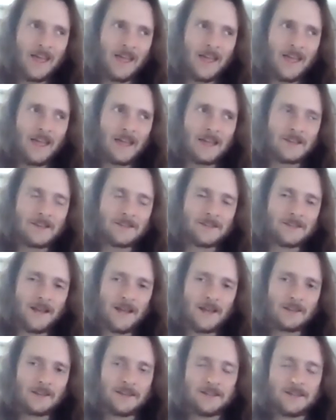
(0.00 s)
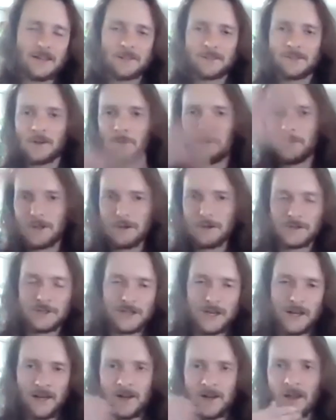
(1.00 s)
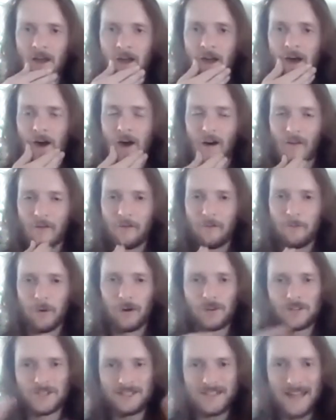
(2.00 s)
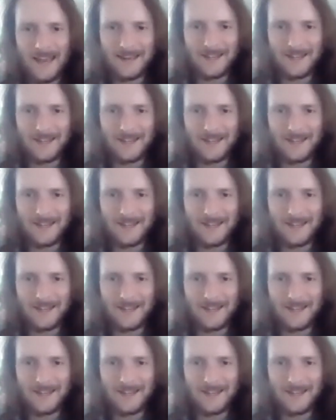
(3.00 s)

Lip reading: is the distribution of percent